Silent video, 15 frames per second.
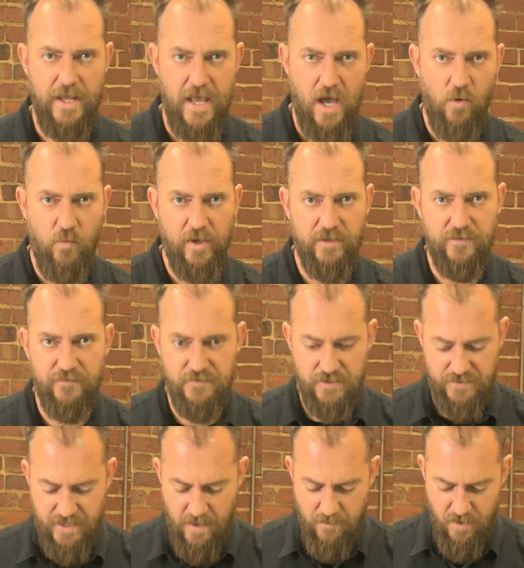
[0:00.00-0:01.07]
our wings have
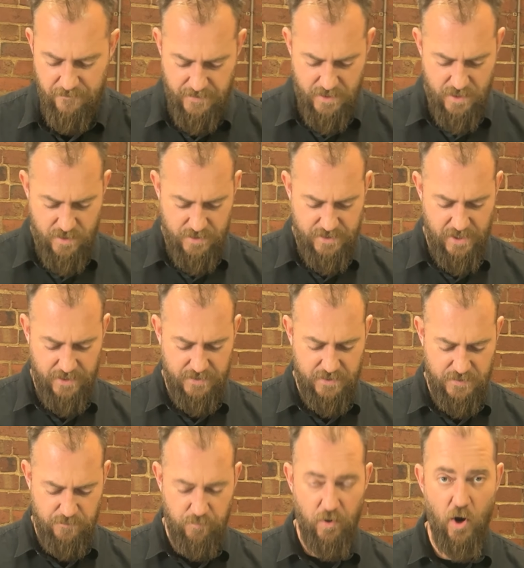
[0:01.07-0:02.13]
just come off the
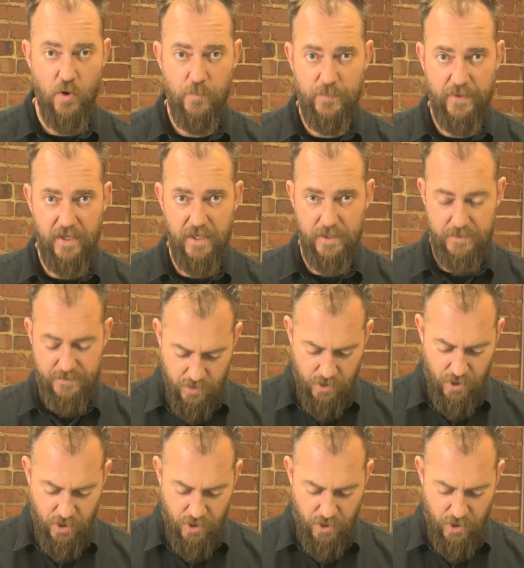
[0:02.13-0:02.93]
Texas Pro Pit.